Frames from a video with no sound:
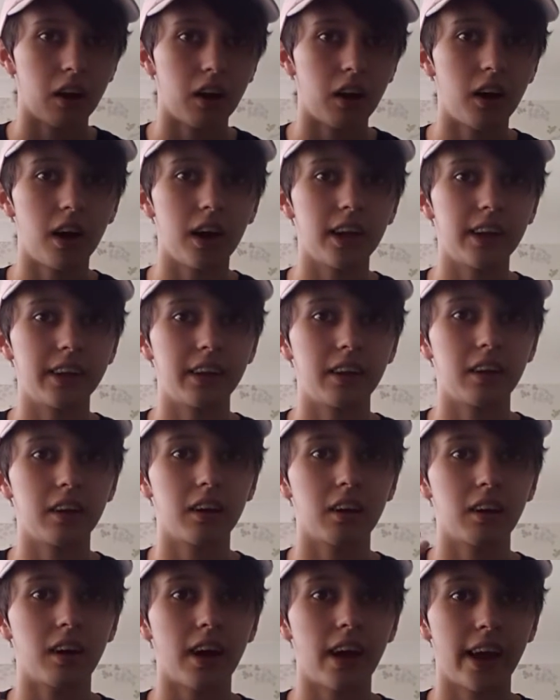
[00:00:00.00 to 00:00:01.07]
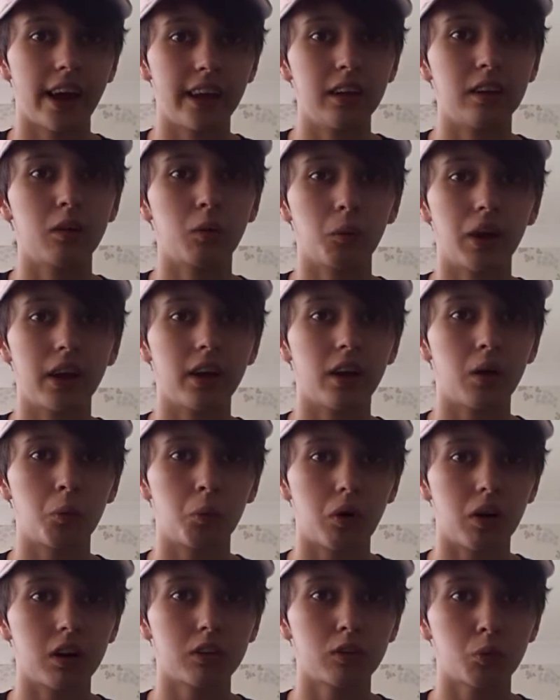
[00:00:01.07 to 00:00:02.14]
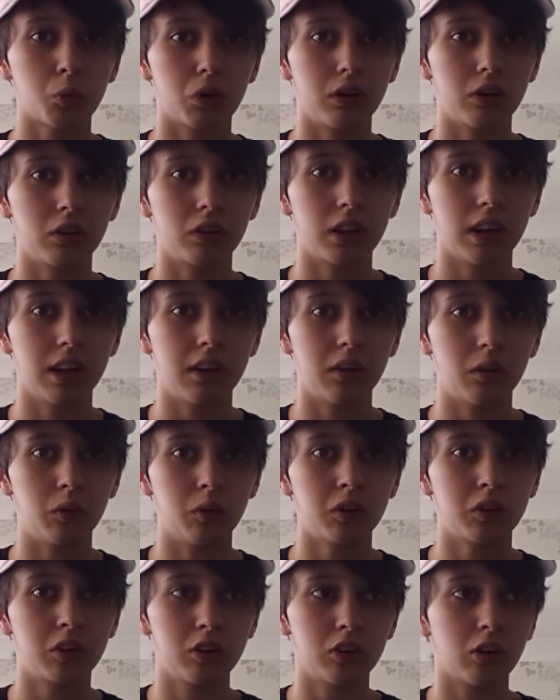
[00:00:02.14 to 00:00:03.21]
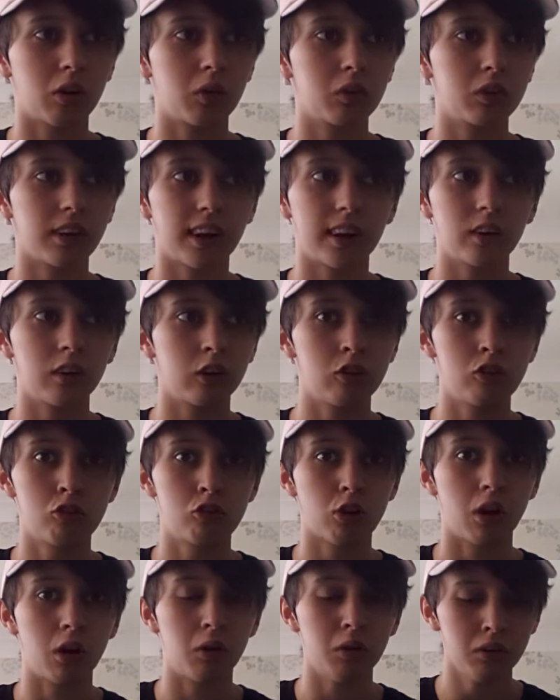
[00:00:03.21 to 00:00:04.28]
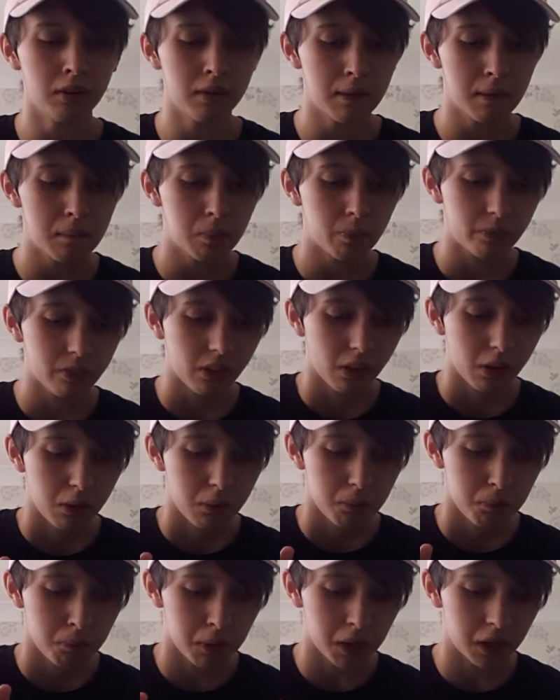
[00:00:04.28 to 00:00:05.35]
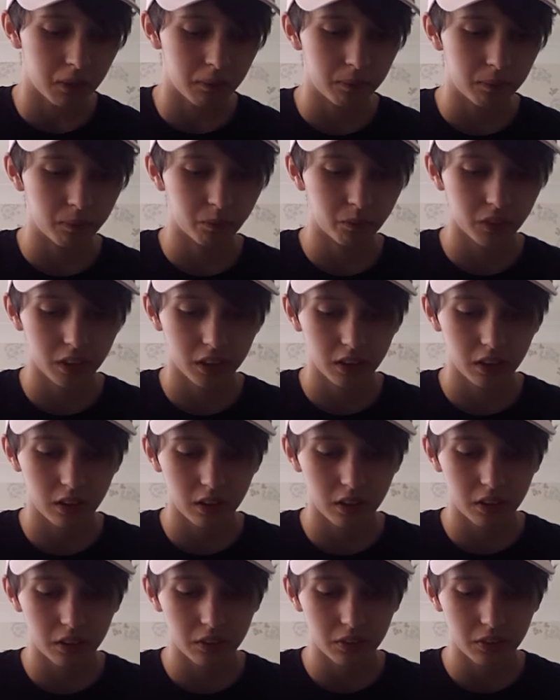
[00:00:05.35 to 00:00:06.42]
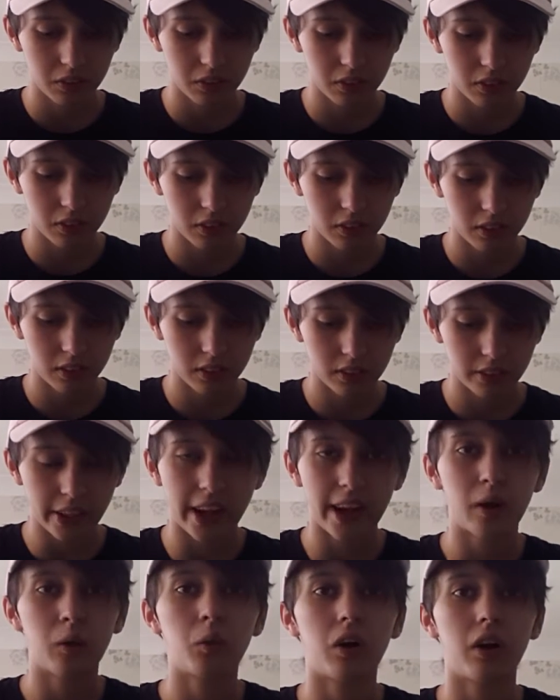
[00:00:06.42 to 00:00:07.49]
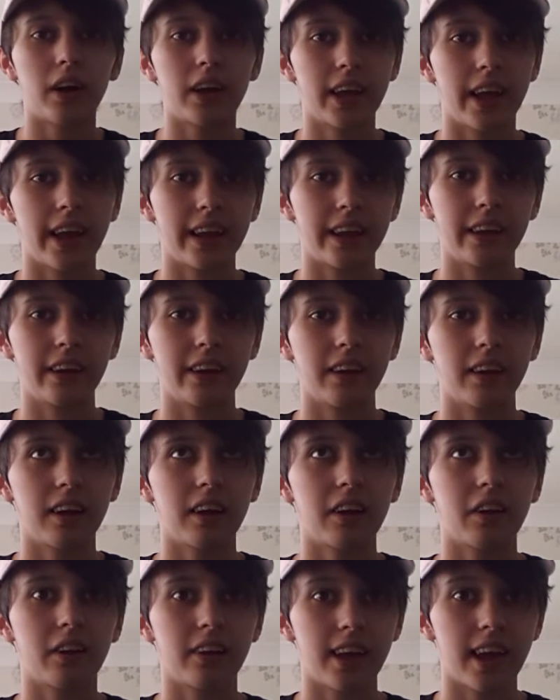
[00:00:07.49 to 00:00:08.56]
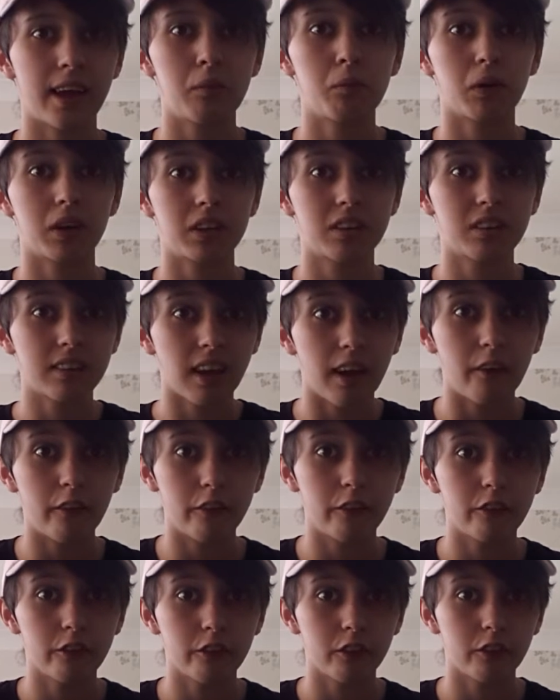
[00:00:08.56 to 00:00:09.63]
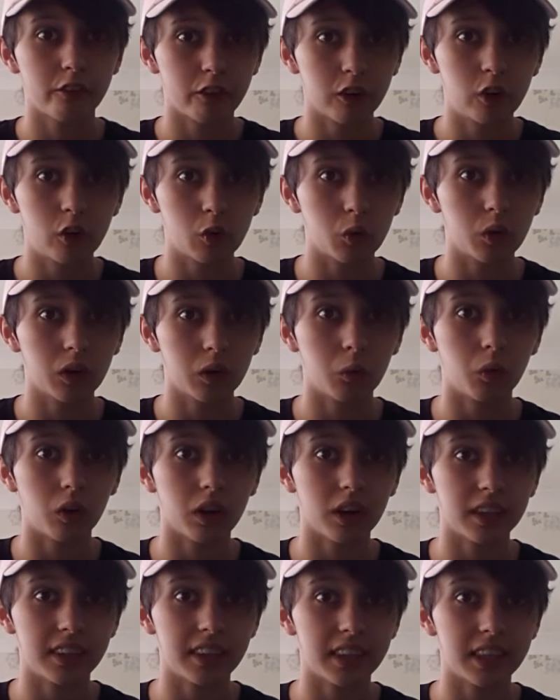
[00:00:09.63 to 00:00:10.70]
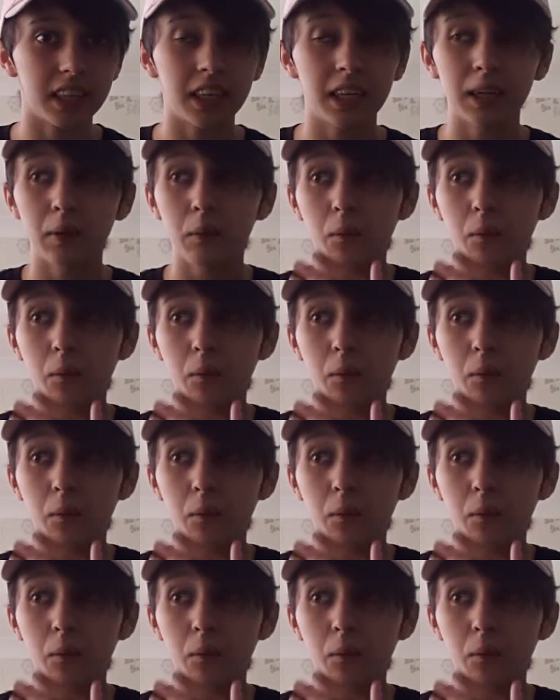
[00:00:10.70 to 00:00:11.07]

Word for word: I hate the way I was when I was little because I was out of control, but now I hate it and I hate myself for doing what I did.